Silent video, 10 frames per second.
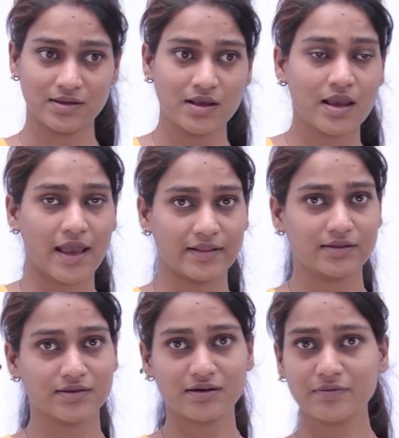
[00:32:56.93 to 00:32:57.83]
and the
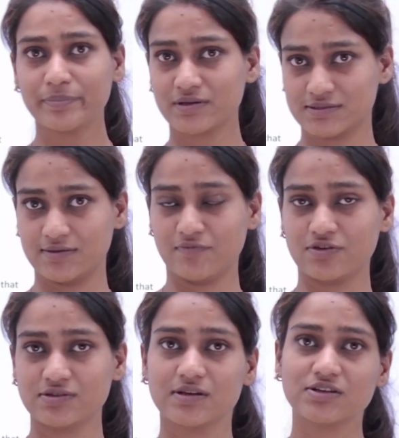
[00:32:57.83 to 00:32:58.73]
third person
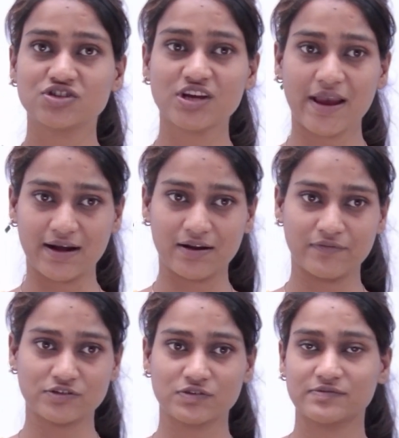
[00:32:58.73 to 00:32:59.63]
was a child
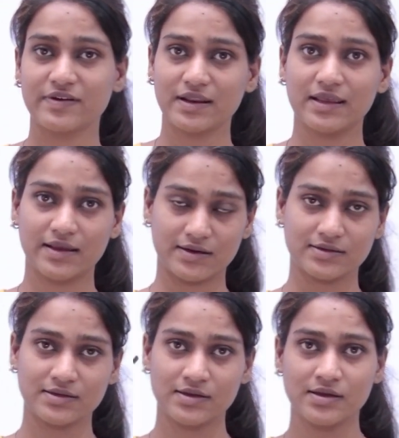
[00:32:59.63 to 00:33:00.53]
which was very ill.
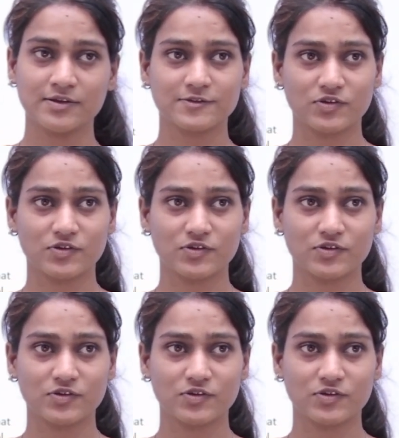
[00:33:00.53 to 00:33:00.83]
So